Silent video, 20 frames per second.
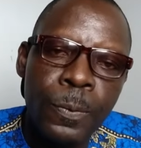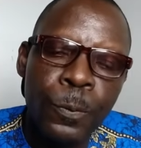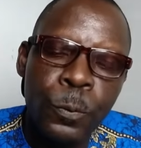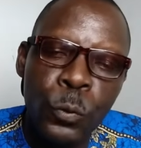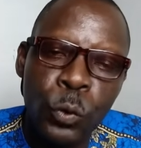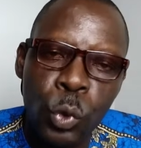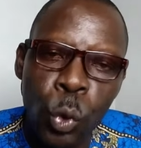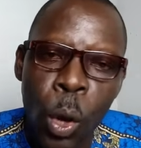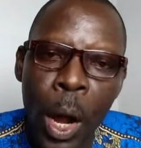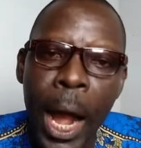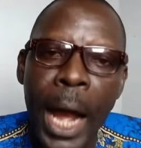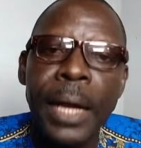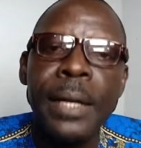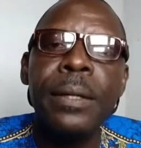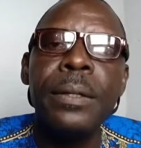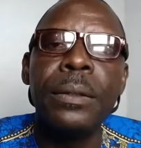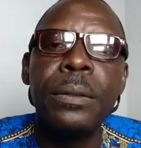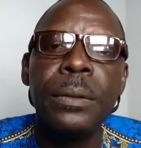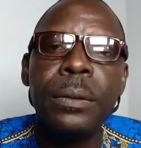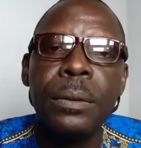to
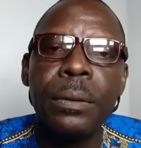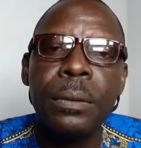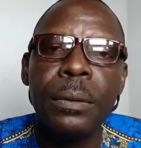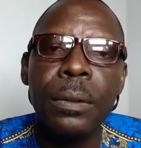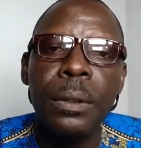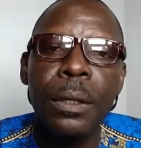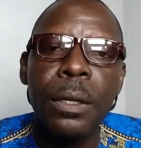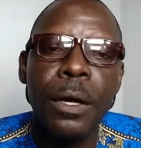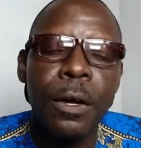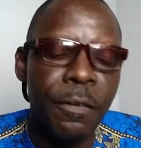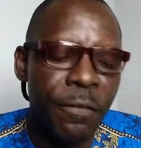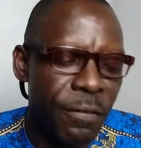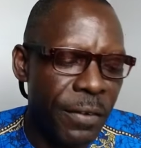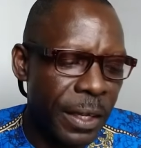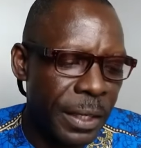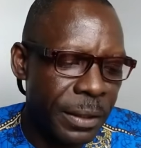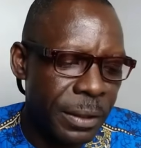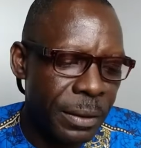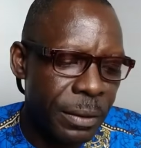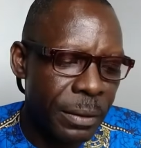handle
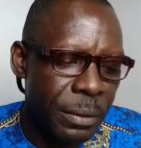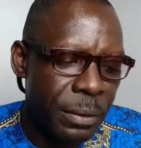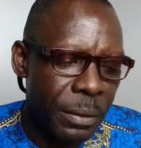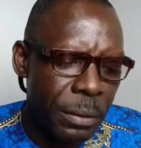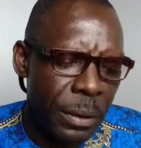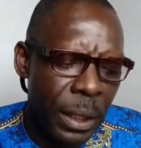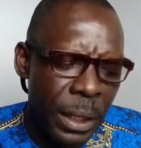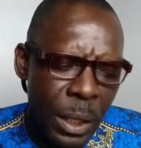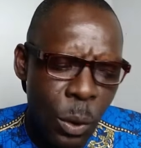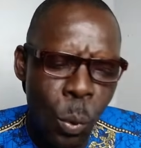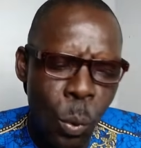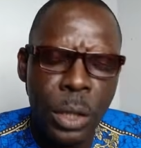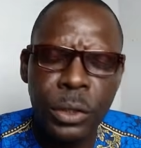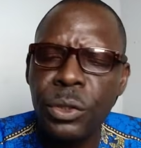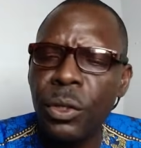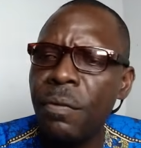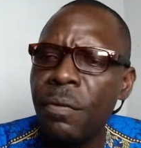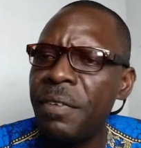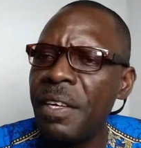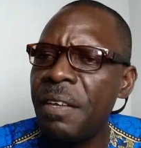conflict. In the words
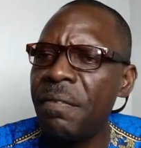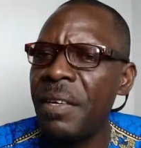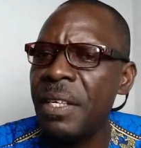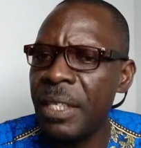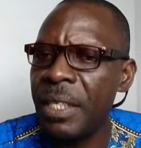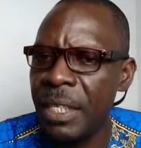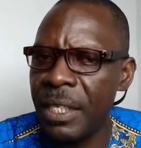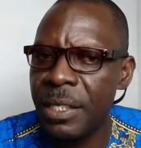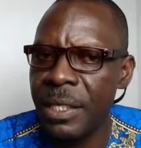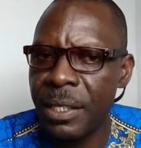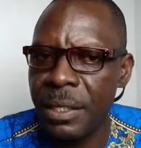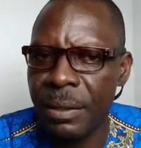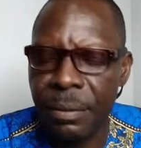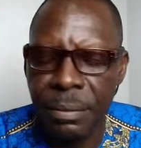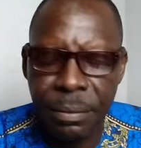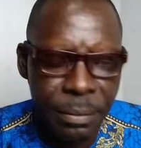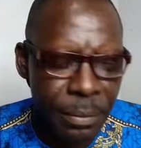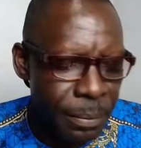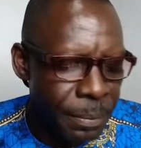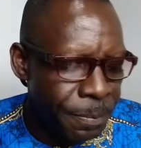of David Easton,
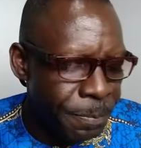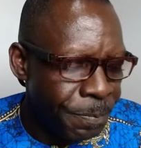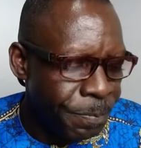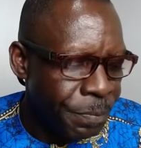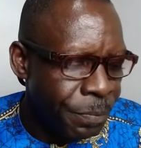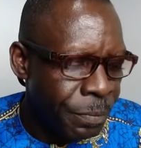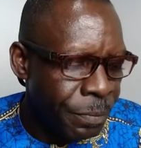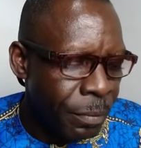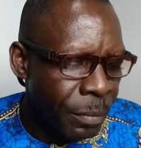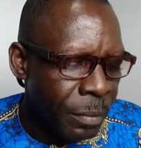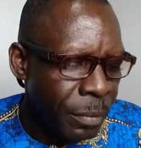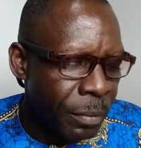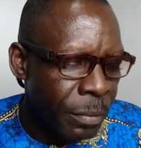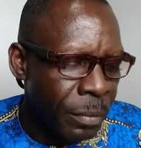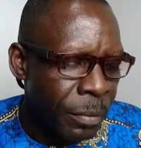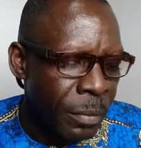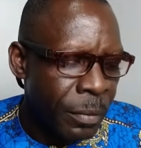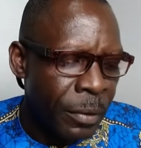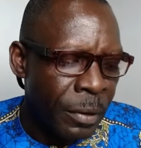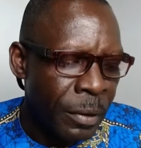
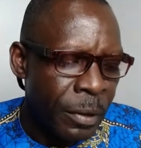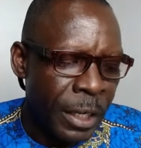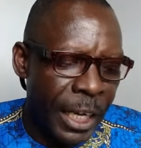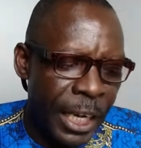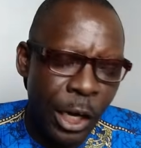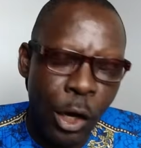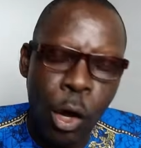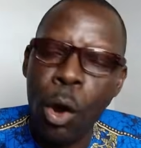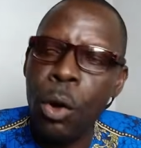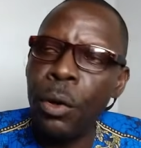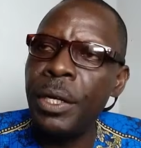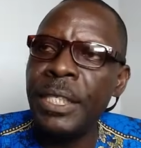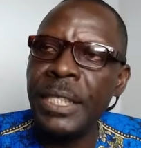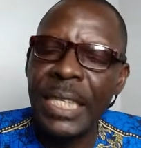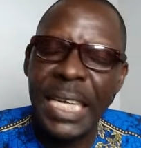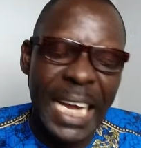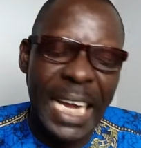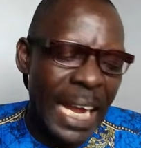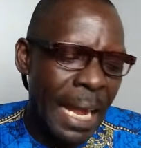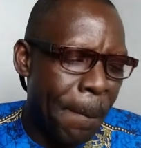he called it
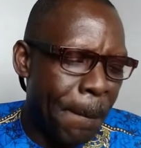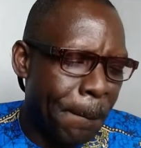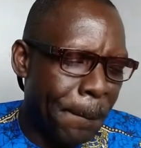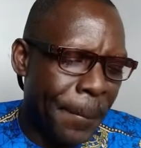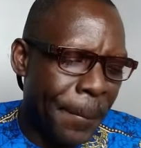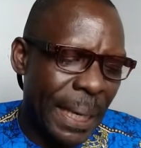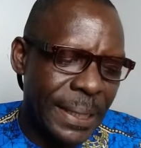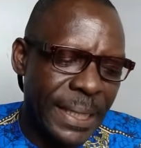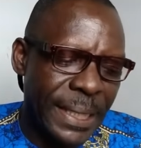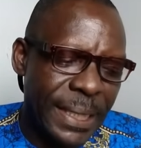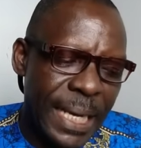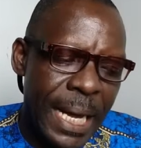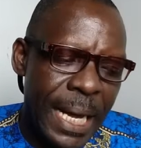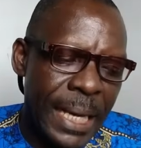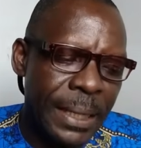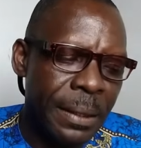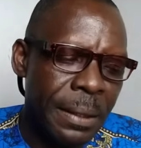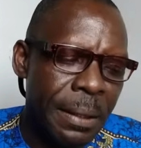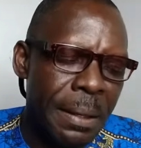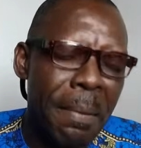a
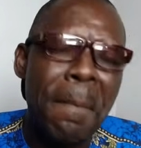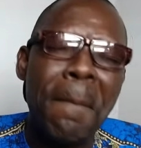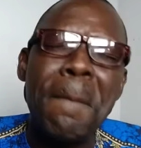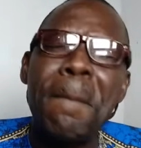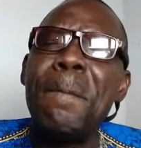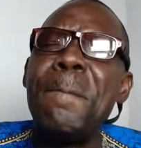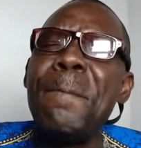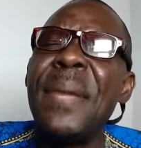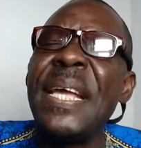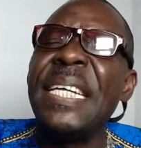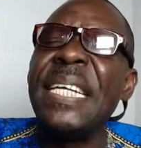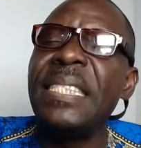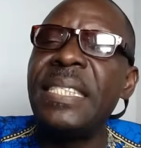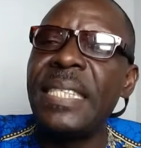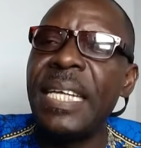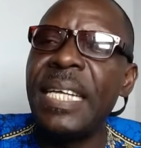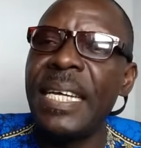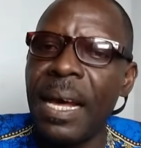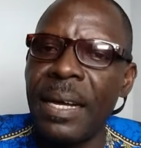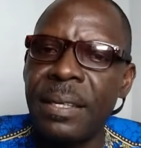pattern
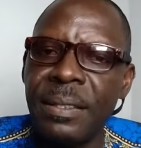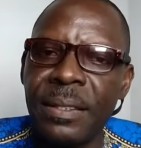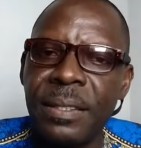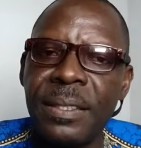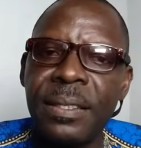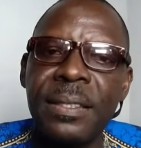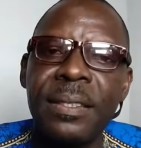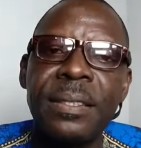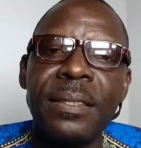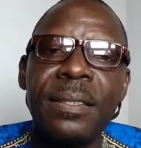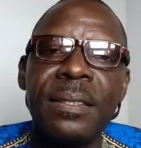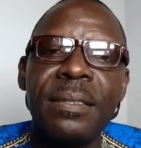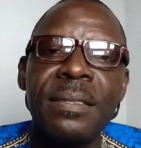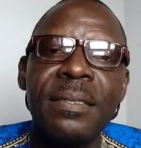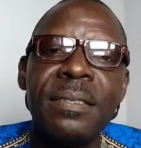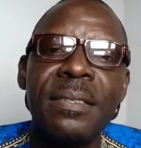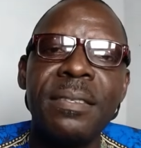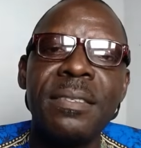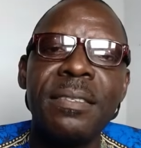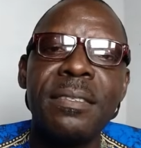maintenance.
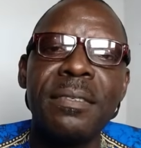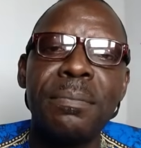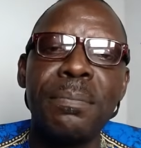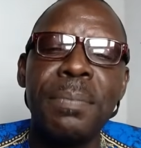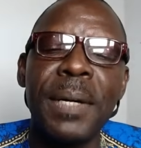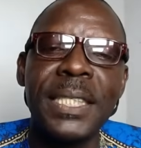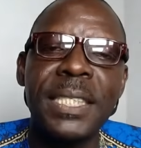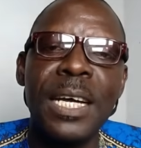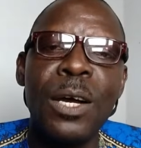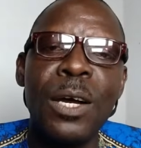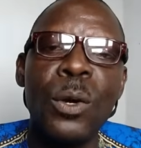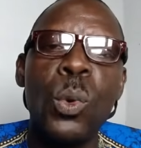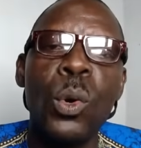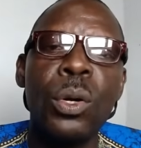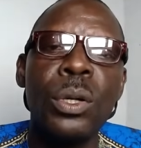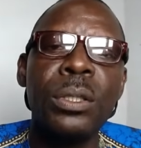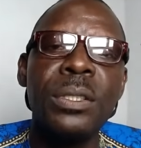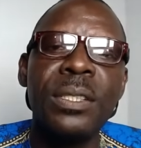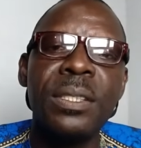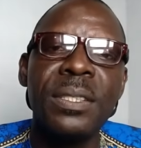Pattern
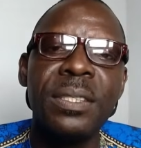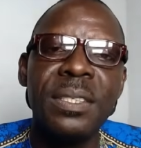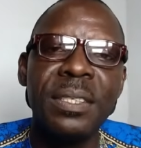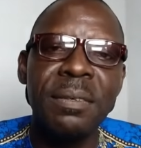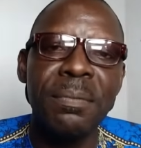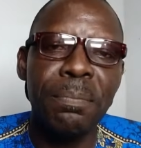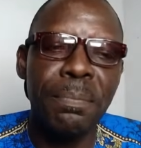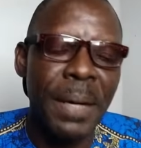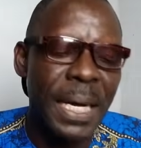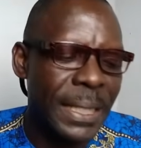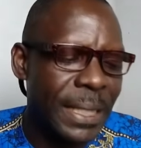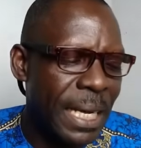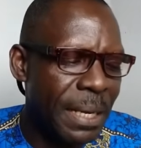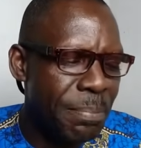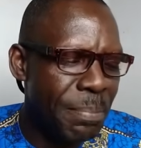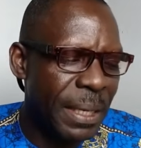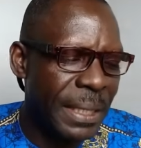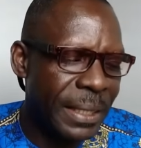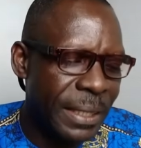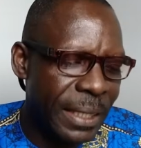what? Pattern
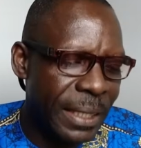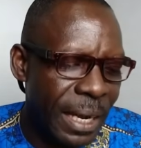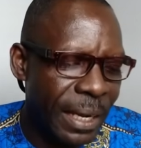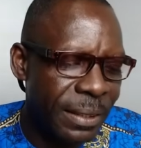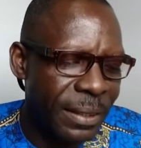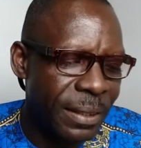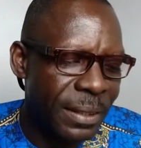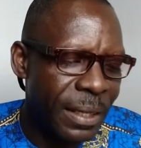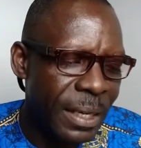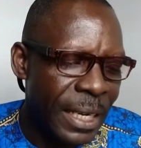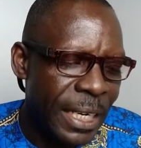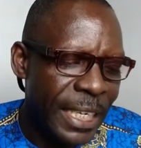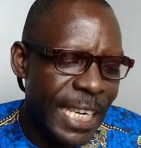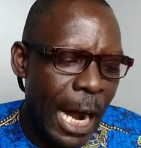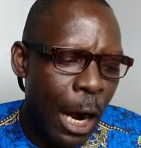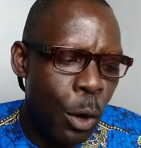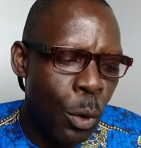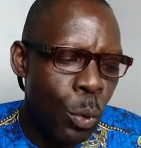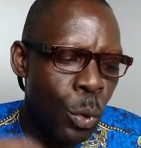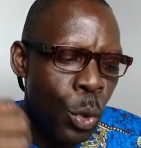maintenance.
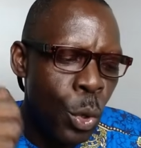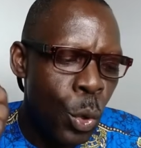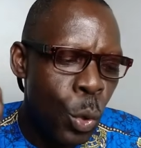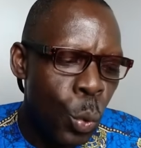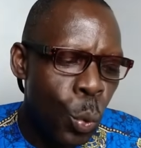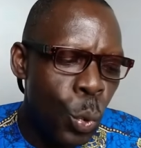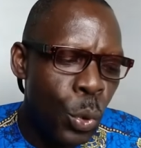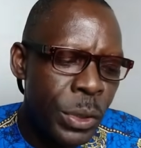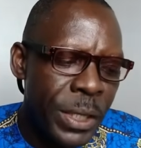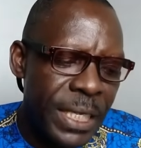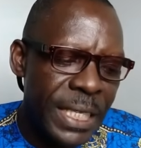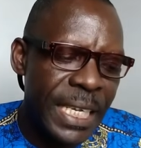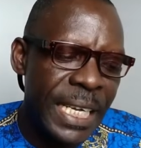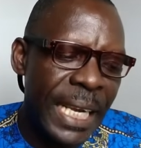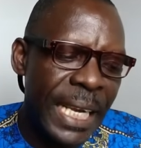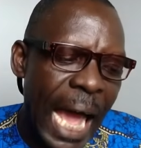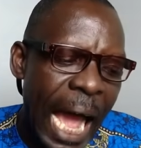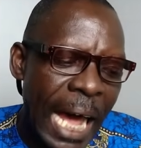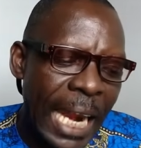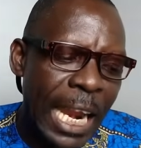That will still
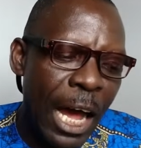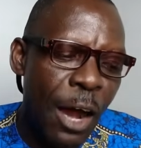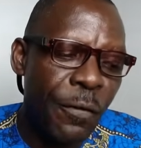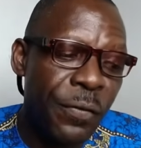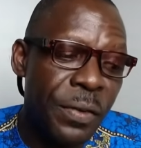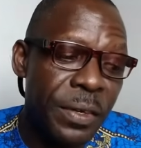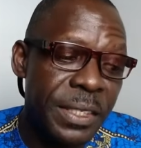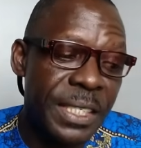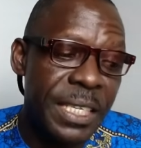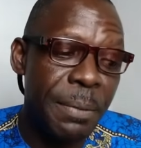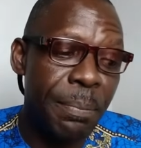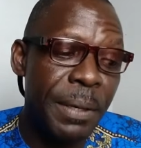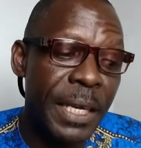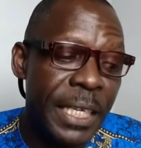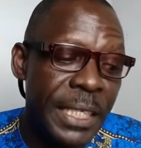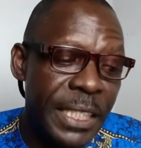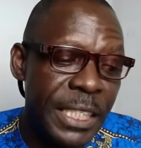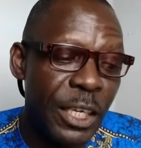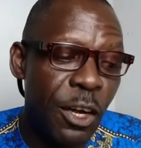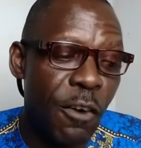allow for
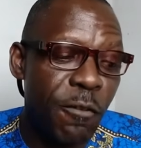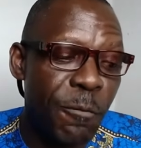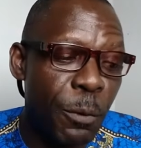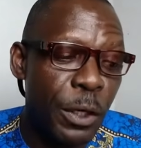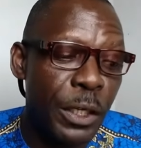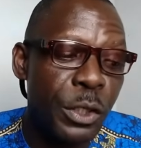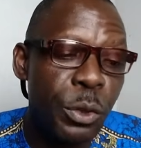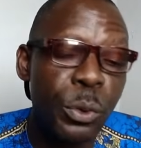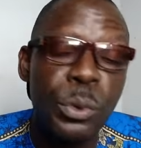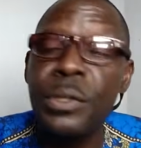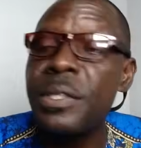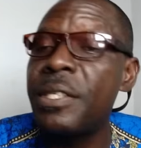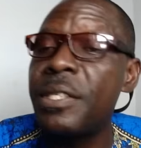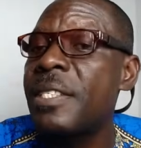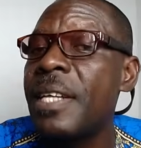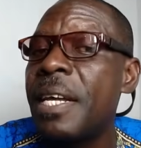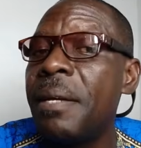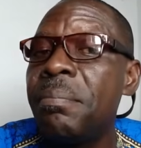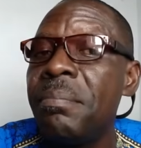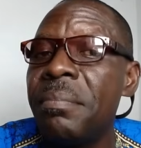stability of political
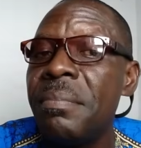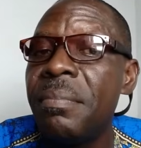system